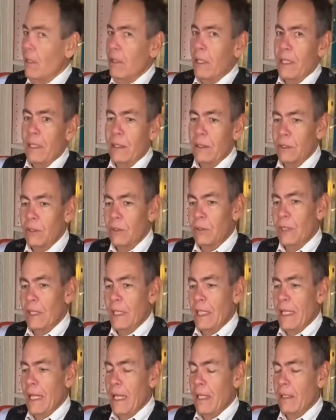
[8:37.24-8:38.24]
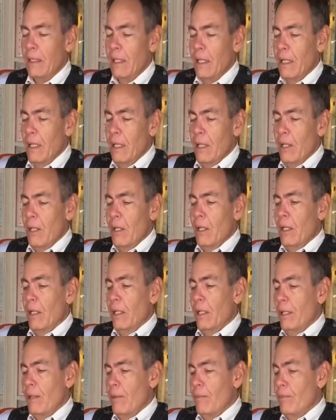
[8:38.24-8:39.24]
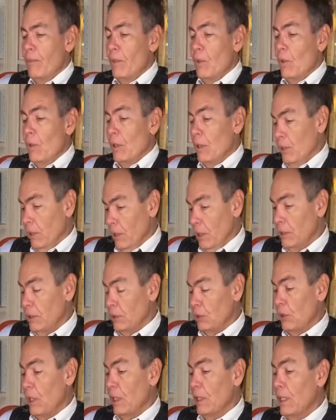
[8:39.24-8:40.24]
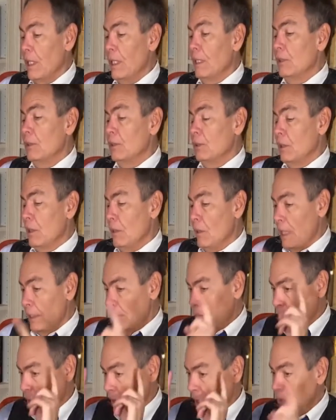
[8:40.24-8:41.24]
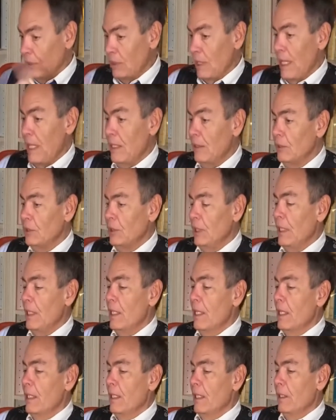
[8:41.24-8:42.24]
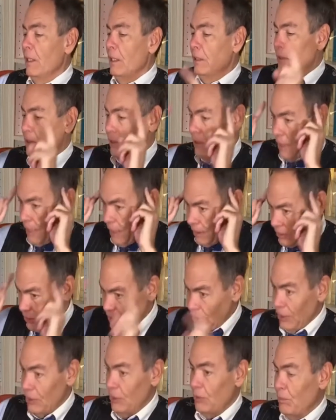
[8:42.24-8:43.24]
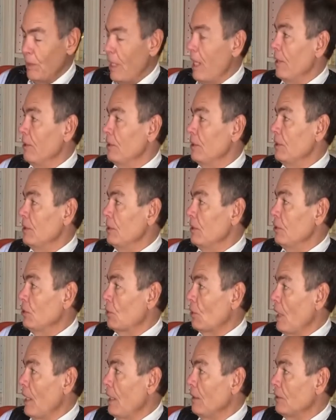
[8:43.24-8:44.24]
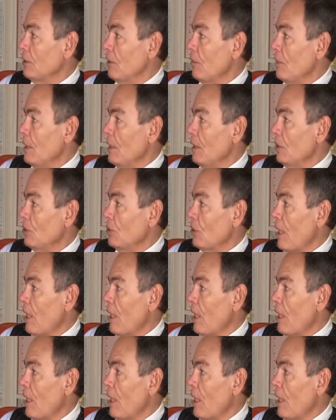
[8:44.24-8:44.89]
the airline industry to get, or to look at the trucking industry as it relates to energy. It takes 6 months to train somebody to